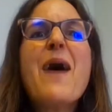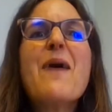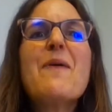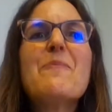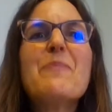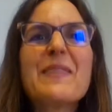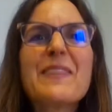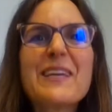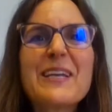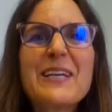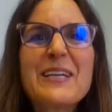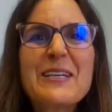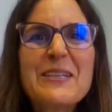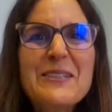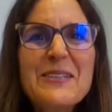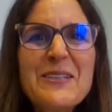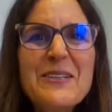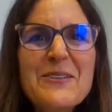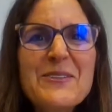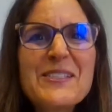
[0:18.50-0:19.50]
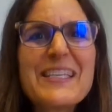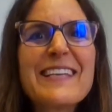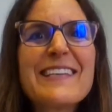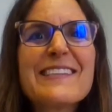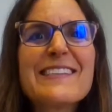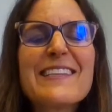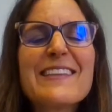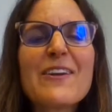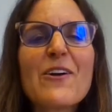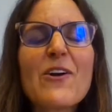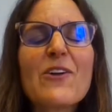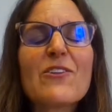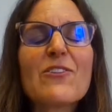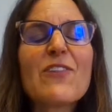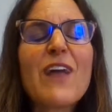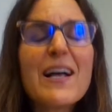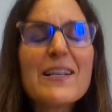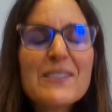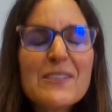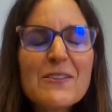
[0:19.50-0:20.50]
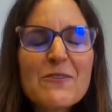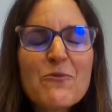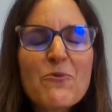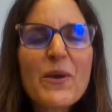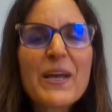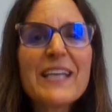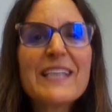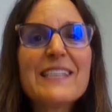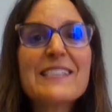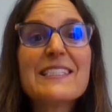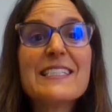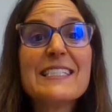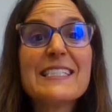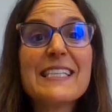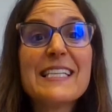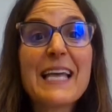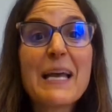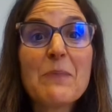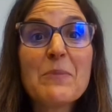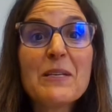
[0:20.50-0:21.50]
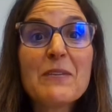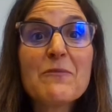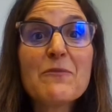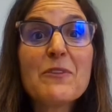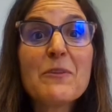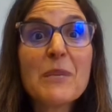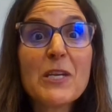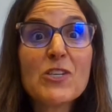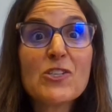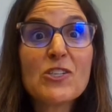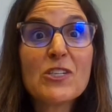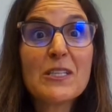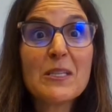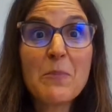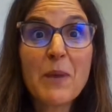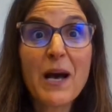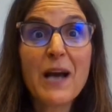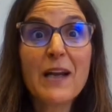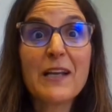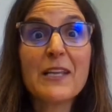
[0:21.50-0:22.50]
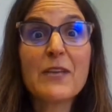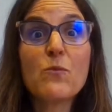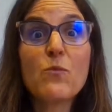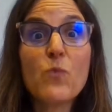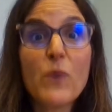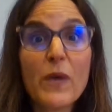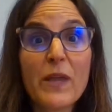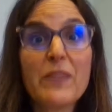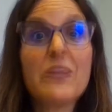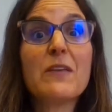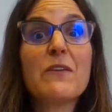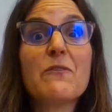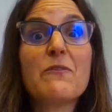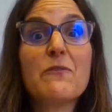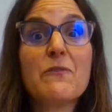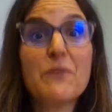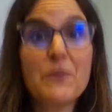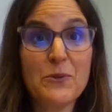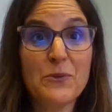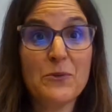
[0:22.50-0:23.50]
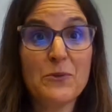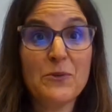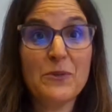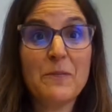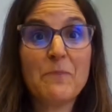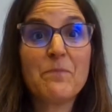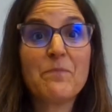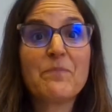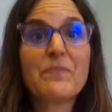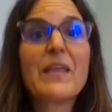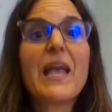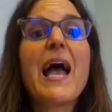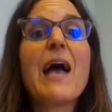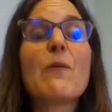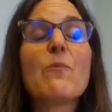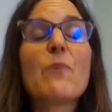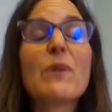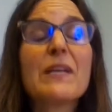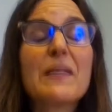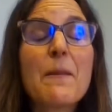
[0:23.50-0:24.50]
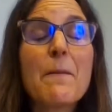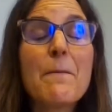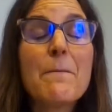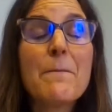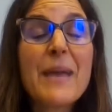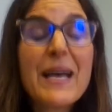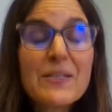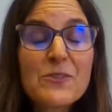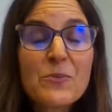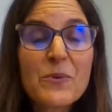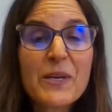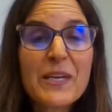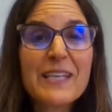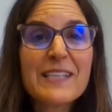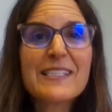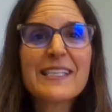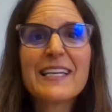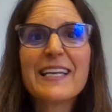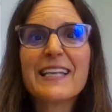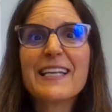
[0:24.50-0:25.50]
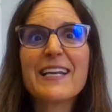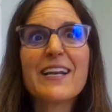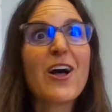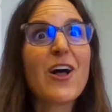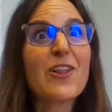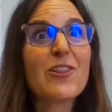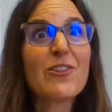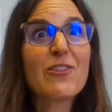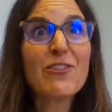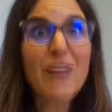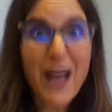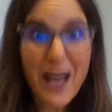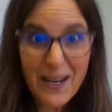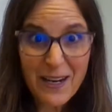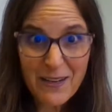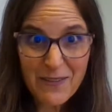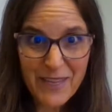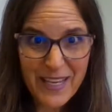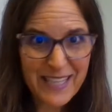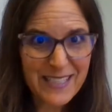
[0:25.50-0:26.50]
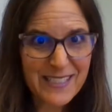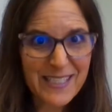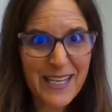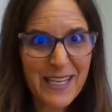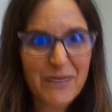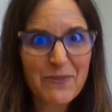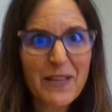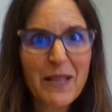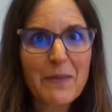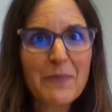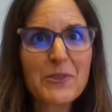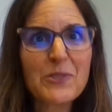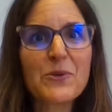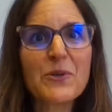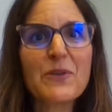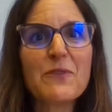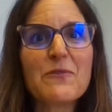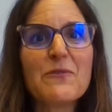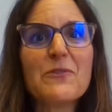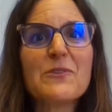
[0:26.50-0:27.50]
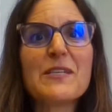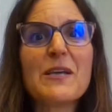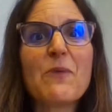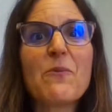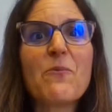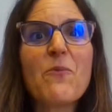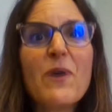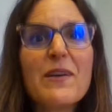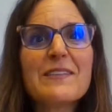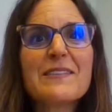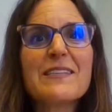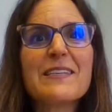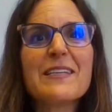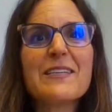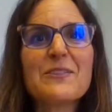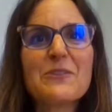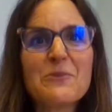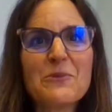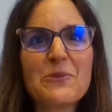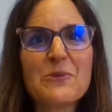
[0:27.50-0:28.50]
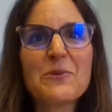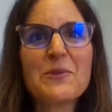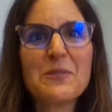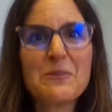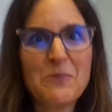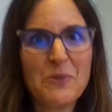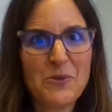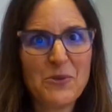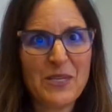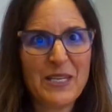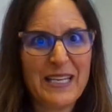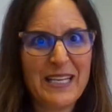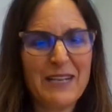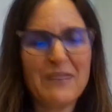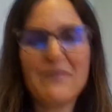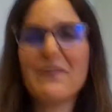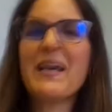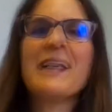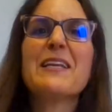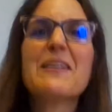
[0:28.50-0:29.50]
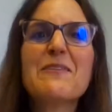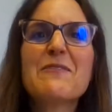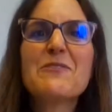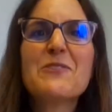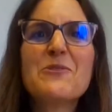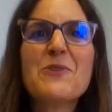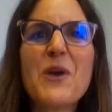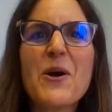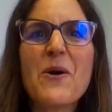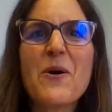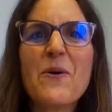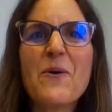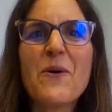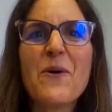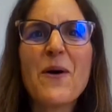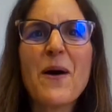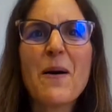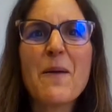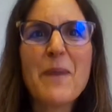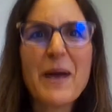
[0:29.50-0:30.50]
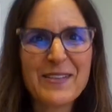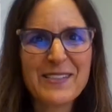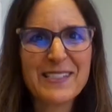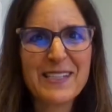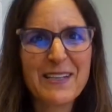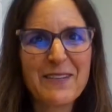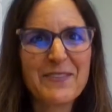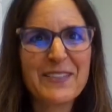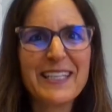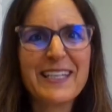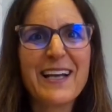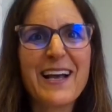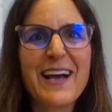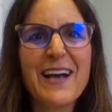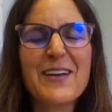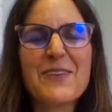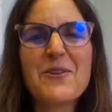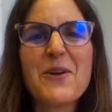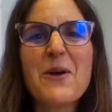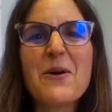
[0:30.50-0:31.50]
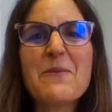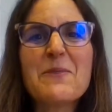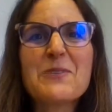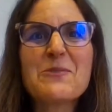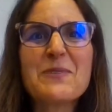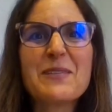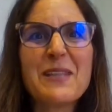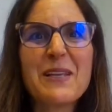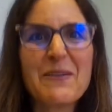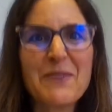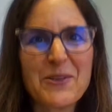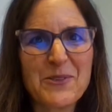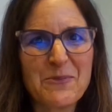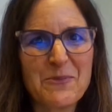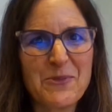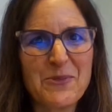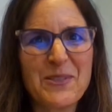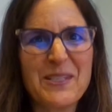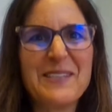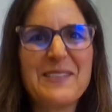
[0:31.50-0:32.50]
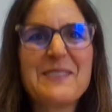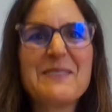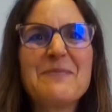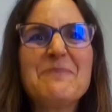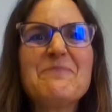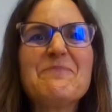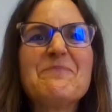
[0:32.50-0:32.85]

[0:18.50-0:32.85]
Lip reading: But the good news is that there are lots of ways to dampen inflammation in the body with food. And one of the best ways to get in a lot of anti-inflammatory foods at once is through a smoothie. And if any of you know about Stephanie and I, you know how much we love our smoothies.